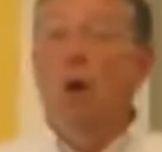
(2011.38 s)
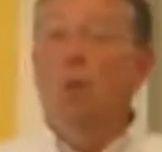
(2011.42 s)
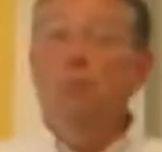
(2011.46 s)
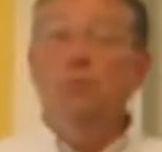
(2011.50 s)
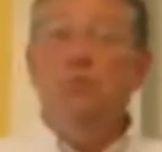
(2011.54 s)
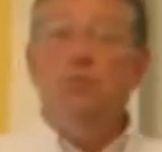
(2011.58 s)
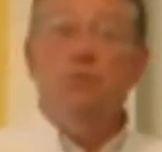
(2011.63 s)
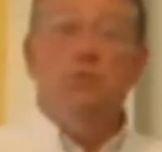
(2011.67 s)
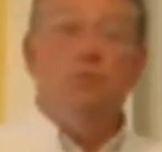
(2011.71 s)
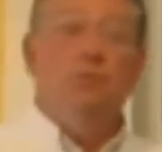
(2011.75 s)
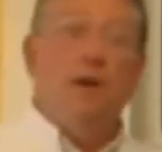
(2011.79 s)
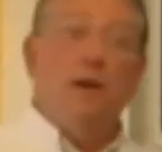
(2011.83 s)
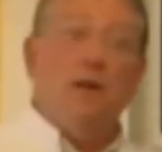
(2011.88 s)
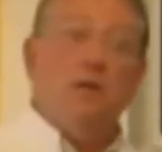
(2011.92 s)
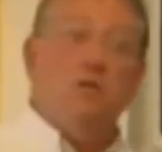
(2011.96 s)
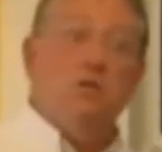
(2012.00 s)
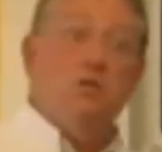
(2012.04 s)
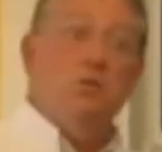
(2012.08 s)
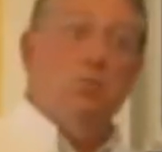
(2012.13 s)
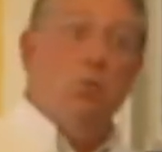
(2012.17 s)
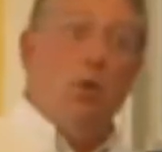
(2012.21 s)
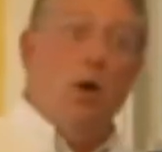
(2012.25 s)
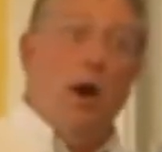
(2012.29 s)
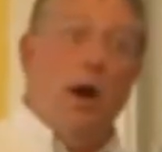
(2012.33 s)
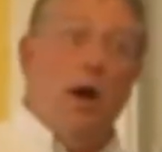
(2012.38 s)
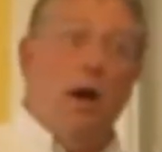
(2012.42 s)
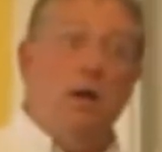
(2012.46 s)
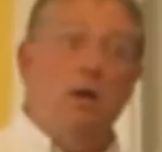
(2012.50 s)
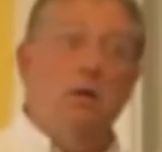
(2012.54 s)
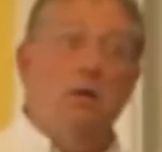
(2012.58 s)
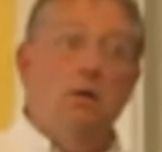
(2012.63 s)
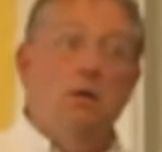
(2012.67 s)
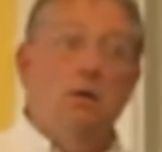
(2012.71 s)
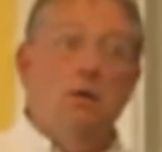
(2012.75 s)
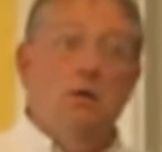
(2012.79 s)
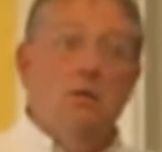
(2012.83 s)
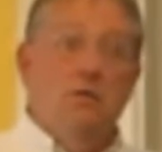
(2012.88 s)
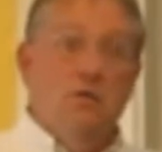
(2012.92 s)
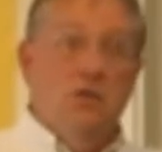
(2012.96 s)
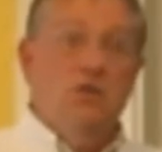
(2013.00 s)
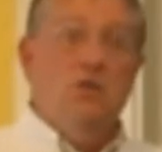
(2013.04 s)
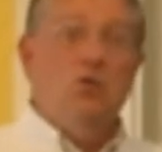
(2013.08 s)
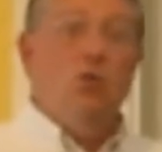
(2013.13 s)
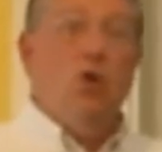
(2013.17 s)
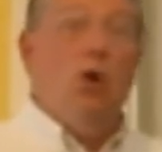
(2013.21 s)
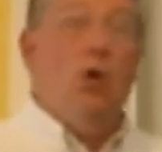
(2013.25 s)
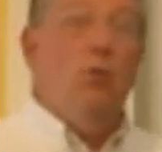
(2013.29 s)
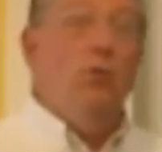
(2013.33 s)
mumps affects the brain.
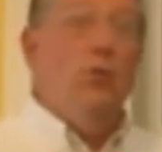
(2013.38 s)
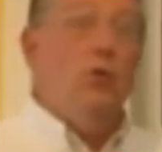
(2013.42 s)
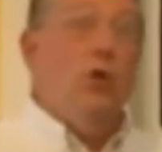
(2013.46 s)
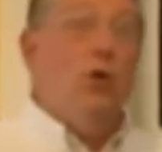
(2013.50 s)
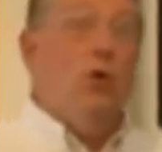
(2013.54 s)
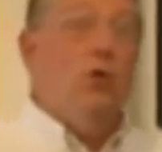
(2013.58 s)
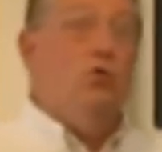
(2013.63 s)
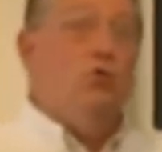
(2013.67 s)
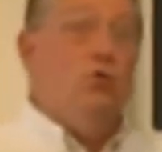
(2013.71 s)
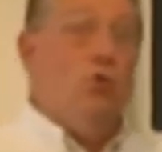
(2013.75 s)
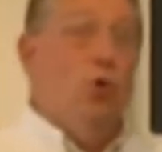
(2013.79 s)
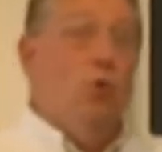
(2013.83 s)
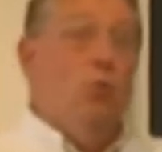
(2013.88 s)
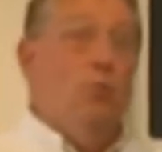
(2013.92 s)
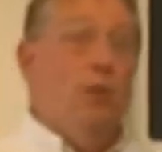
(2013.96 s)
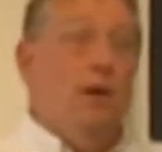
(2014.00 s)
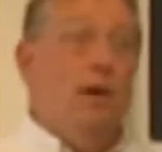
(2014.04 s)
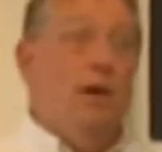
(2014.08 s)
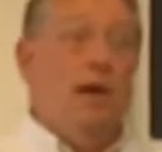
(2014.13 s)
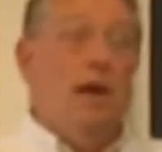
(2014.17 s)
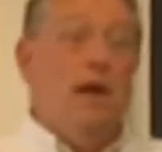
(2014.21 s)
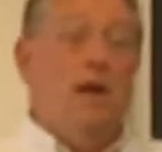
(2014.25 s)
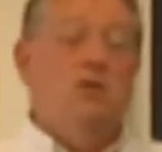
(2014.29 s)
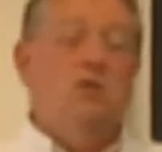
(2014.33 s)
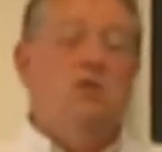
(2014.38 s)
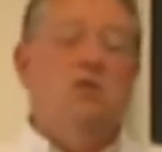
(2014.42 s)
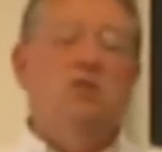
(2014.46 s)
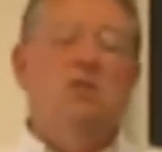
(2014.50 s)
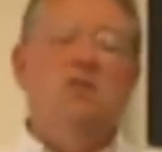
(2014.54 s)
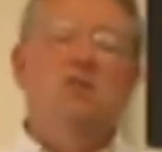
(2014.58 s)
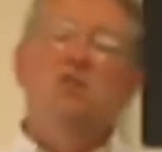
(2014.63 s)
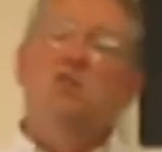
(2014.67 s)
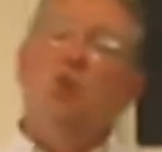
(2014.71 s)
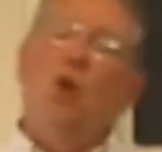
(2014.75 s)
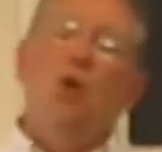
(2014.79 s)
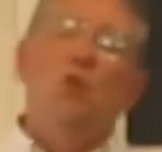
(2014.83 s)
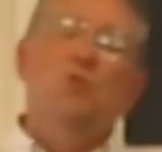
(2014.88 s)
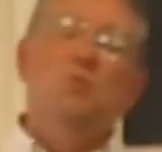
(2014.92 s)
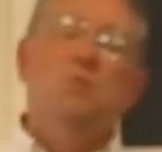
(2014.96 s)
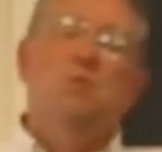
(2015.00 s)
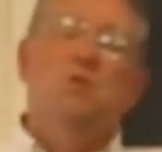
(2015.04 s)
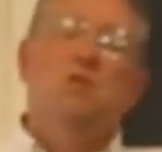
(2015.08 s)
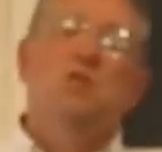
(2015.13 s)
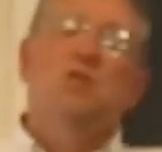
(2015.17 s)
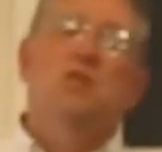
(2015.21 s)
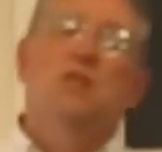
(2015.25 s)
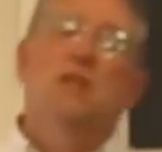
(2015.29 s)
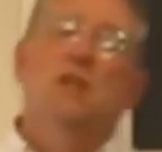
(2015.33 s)
These are all neurotropic agents. And there's always been
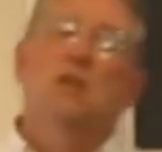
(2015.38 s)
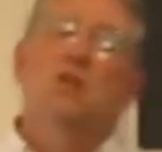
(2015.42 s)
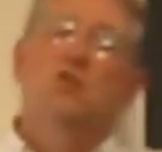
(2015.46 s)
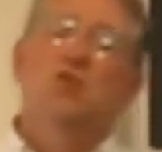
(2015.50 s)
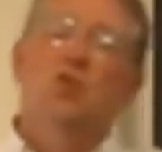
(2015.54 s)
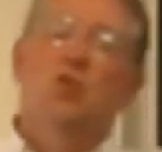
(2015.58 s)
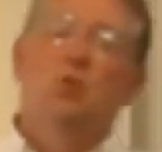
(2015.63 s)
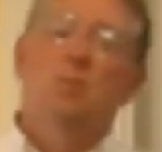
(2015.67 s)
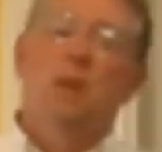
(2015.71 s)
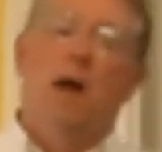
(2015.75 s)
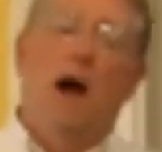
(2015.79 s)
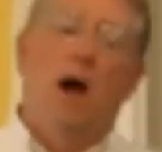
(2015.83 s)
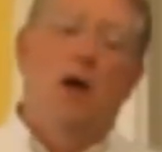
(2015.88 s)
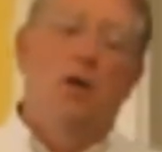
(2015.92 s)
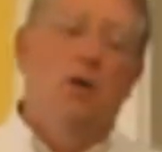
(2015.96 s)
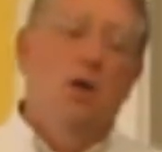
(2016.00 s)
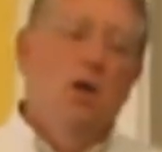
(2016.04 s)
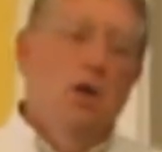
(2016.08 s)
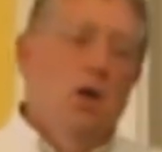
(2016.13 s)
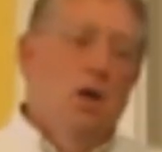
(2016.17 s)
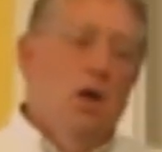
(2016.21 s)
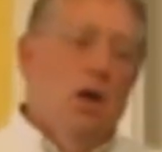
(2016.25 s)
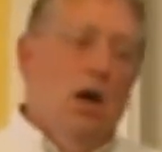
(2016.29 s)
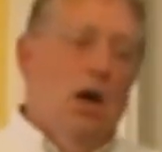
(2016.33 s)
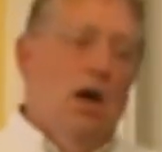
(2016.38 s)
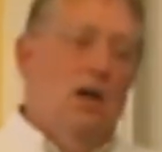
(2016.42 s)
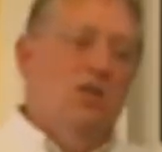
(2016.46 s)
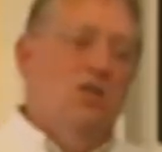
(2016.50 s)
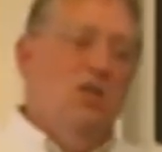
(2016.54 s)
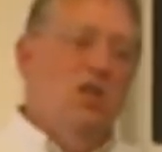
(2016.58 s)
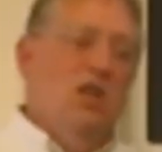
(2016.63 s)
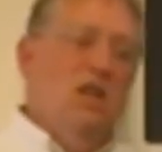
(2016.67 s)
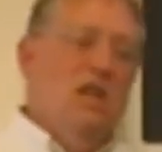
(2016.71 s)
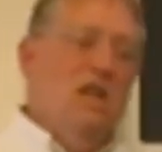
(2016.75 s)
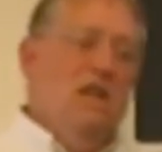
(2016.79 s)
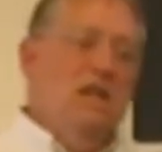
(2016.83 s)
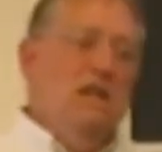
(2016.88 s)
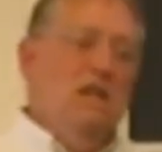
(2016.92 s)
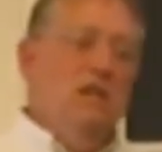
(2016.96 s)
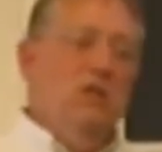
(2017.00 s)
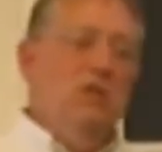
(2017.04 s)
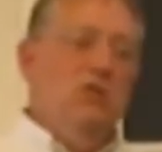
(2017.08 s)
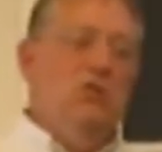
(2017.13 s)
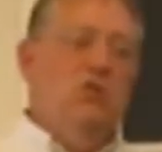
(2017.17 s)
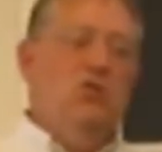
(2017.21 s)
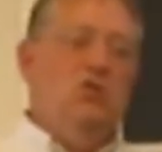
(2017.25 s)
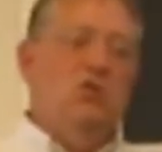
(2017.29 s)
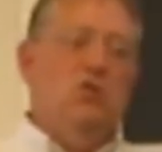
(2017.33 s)
this literature about uh,
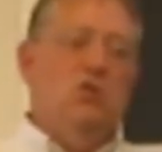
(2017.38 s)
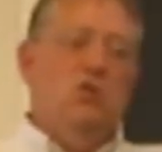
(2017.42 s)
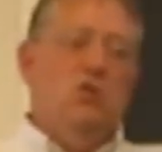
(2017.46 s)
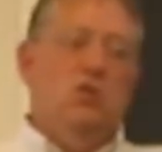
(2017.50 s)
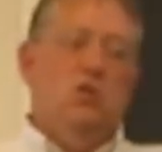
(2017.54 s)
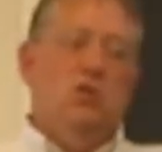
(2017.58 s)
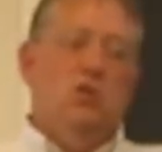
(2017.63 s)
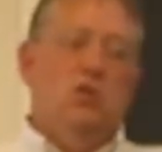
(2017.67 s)
is